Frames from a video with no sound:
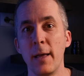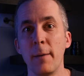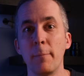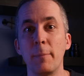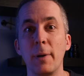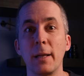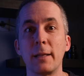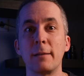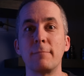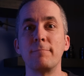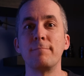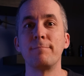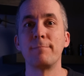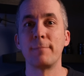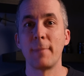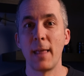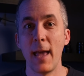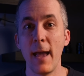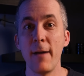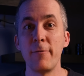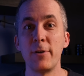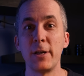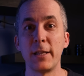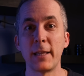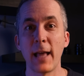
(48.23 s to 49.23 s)
but
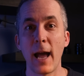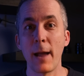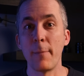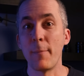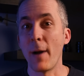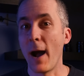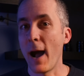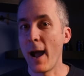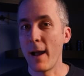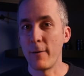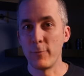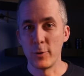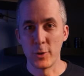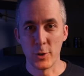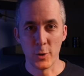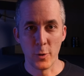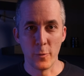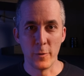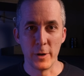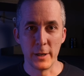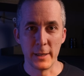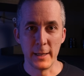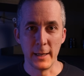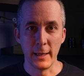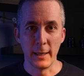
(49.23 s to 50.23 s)
every time I was
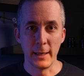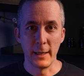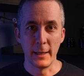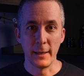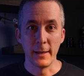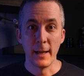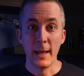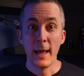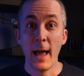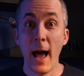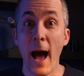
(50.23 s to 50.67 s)
overthinking.